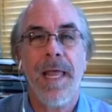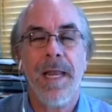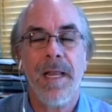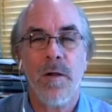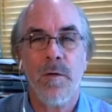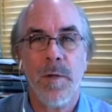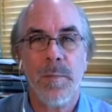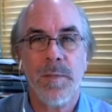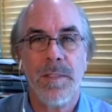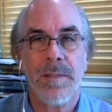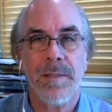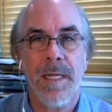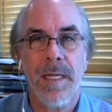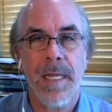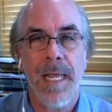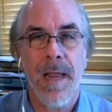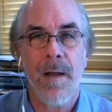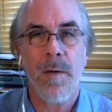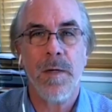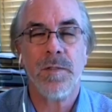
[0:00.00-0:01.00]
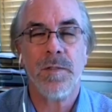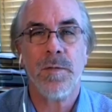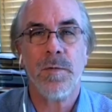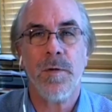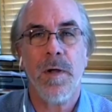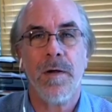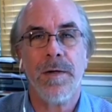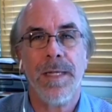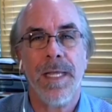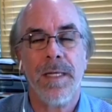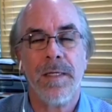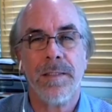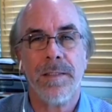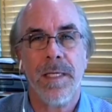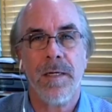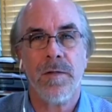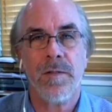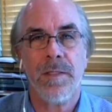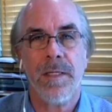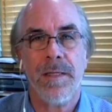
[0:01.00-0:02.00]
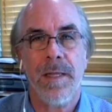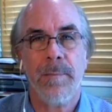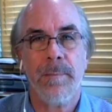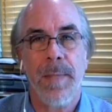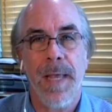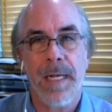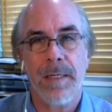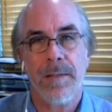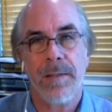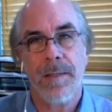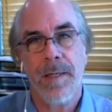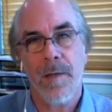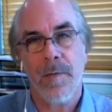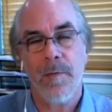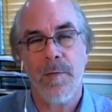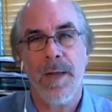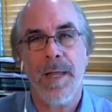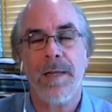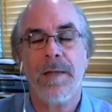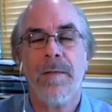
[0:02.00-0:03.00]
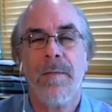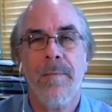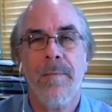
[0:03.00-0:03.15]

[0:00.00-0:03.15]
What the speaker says: encryption then carries through our data centers and then back to the other end.